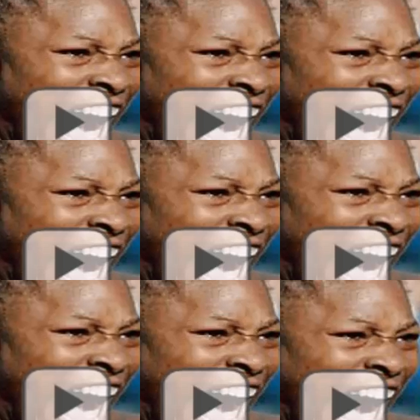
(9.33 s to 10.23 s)

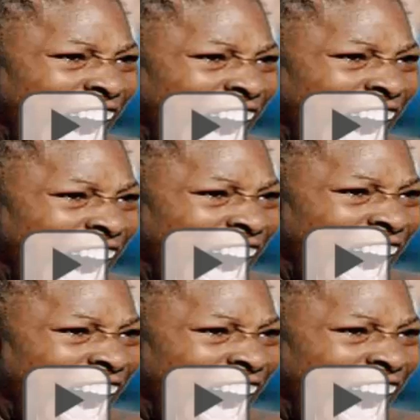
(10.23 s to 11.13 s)

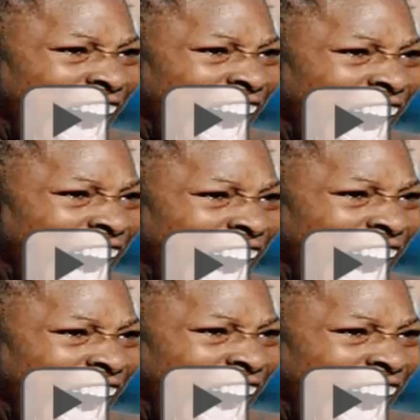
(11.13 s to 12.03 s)

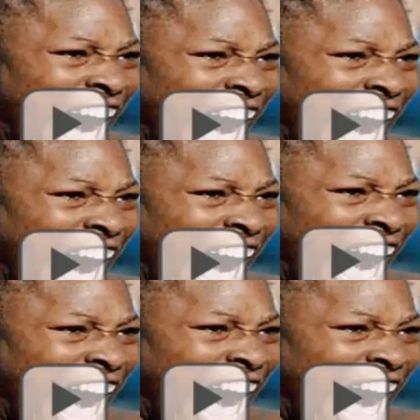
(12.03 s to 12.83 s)
Nobody speaks.